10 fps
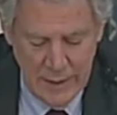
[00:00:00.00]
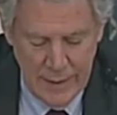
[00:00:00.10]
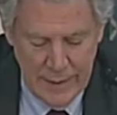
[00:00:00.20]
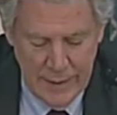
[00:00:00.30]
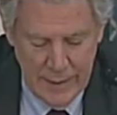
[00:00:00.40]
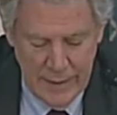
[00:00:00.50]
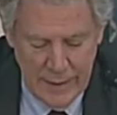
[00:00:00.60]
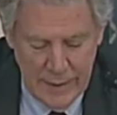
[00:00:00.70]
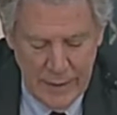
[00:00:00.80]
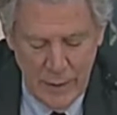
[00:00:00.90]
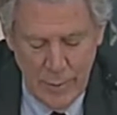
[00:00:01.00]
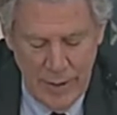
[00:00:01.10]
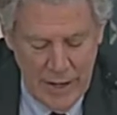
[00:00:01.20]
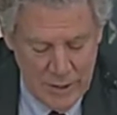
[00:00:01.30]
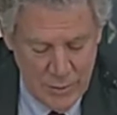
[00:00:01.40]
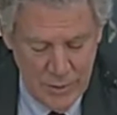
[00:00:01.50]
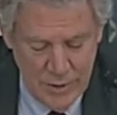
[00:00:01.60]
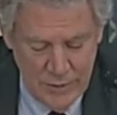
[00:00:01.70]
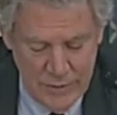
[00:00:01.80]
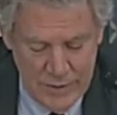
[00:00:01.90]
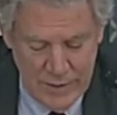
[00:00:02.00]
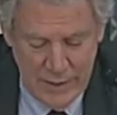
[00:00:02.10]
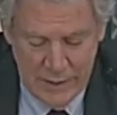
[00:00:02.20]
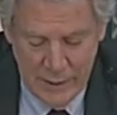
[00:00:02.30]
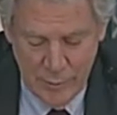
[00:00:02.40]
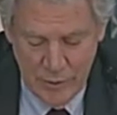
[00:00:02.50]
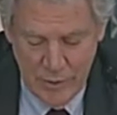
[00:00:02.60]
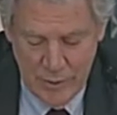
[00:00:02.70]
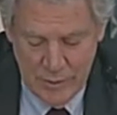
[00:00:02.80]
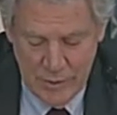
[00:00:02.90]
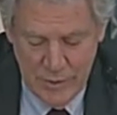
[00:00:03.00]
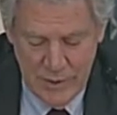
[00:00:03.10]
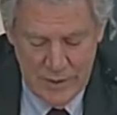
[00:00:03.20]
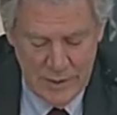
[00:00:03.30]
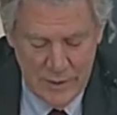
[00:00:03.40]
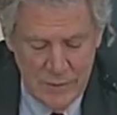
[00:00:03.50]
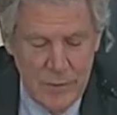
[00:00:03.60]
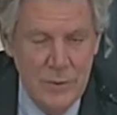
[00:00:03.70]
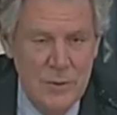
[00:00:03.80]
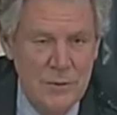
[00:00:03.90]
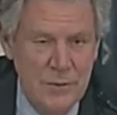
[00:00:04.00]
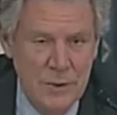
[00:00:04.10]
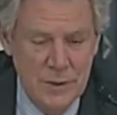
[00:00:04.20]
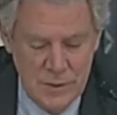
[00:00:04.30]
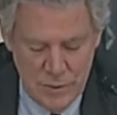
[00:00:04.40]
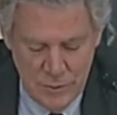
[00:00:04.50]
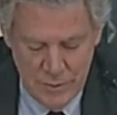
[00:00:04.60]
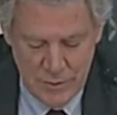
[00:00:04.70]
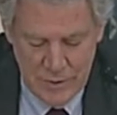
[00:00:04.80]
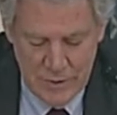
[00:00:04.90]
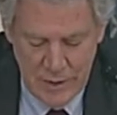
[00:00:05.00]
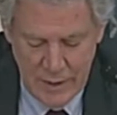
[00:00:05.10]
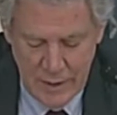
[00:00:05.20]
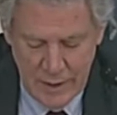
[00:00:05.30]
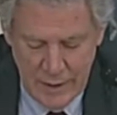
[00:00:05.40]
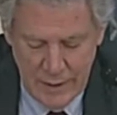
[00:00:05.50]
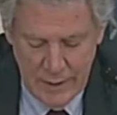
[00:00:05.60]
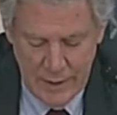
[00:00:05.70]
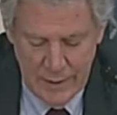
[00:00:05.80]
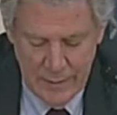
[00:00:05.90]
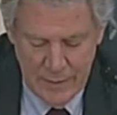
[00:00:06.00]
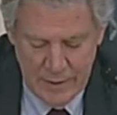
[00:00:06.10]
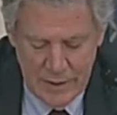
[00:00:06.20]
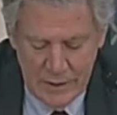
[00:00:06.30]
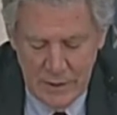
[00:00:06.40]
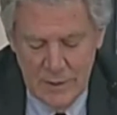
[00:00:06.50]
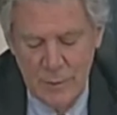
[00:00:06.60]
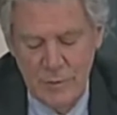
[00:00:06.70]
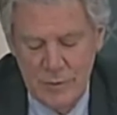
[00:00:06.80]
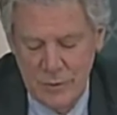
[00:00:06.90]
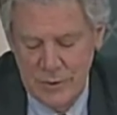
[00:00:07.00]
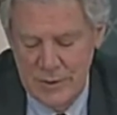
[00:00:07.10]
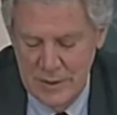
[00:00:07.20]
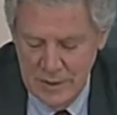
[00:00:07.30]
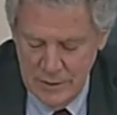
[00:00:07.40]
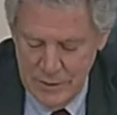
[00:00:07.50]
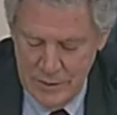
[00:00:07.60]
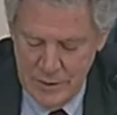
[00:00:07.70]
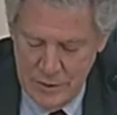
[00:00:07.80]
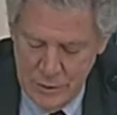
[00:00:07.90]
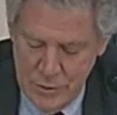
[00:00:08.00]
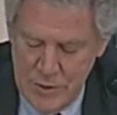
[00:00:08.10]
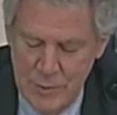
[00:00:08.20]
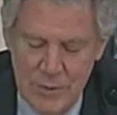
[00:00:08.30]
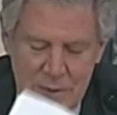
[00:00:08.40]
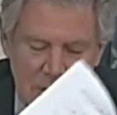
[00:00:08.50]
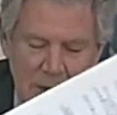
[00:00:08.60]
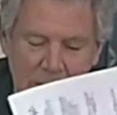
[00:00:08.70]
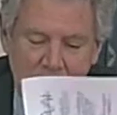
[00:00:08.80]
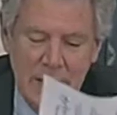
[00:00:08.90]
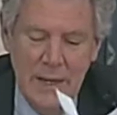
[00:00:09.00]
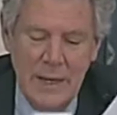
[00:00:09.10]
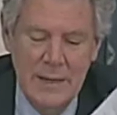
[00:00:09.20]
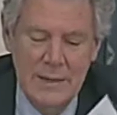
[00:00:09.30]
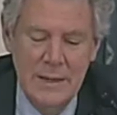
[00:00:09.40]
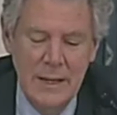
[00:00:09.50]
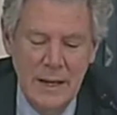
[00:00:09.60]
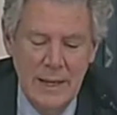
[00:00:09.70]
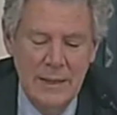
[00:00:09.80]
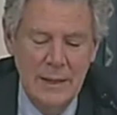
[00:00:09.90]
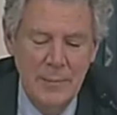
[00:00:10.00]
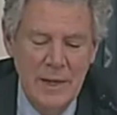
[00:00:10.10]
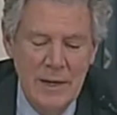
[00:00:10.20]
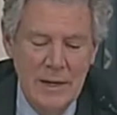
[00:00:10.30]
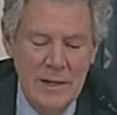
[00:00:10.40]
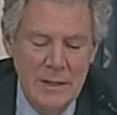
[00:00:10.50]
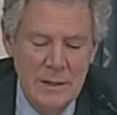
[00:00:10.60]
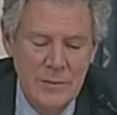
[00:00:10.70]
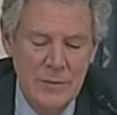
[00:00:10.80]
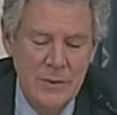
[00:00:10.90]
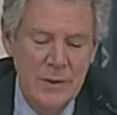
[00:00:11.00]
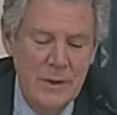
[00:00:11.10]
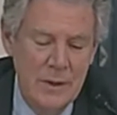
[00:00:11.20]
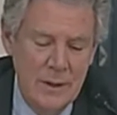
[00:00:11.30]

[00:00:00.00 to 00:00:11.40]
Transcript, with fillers: And, and again, our patchwork of recycling programs creates confusion for consumers. Uh, that particularly the move towards single stream recycling has, I think, made it easier for